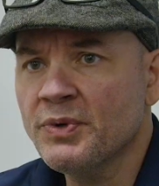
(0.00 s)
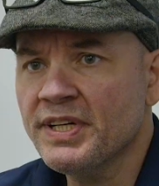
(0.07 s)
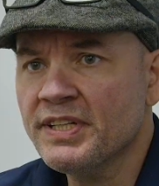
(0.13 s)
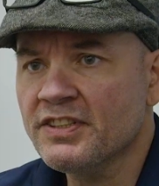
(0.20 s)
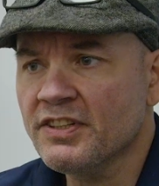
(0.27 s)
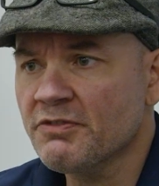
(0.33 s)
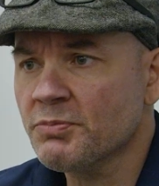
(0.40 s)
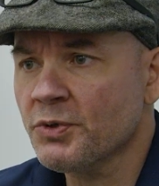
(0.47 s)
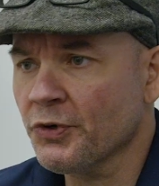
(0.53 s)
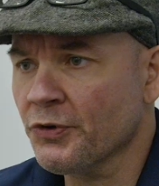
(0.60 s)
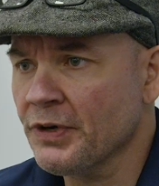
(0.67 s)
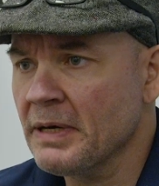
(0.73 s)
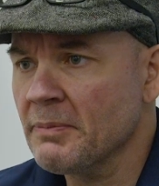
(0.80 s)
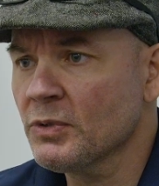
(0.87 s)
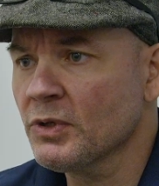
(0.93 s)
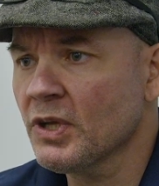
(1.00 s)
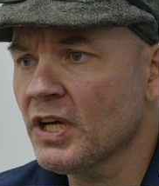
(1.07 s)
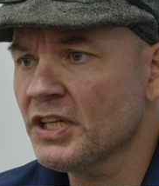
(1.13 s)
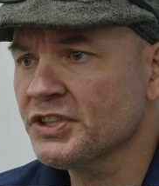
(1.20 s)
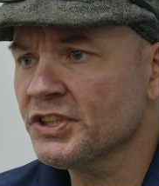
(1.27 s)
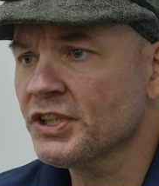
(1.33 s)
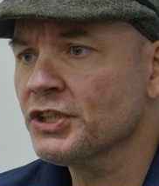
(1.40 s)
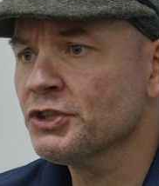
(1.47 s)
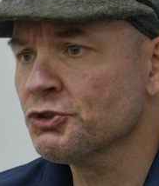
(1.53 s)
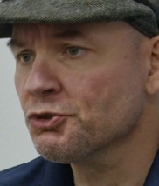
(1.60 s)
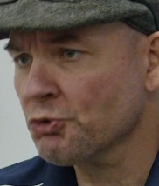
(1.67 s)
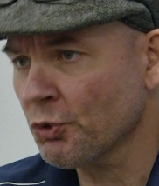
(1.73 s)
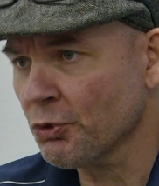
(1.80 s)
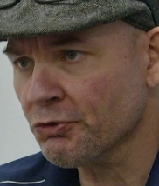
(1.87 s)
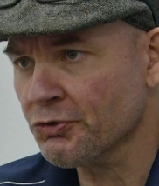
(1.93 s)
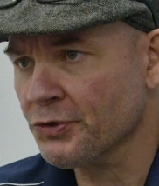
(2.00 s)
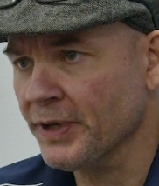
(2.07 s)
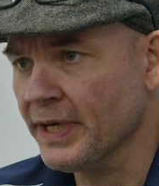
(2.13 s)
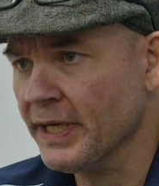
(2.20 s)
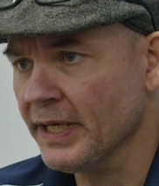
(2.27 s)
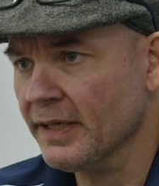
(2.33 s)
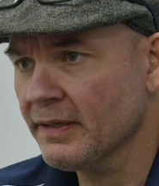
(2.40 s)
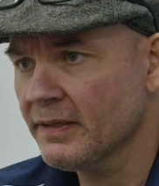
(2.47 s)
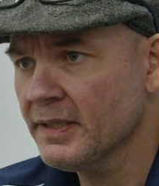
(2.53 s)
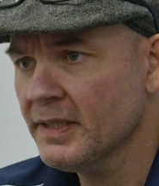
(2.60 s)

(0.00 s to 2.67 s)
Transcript: weeks of programmable logic control training.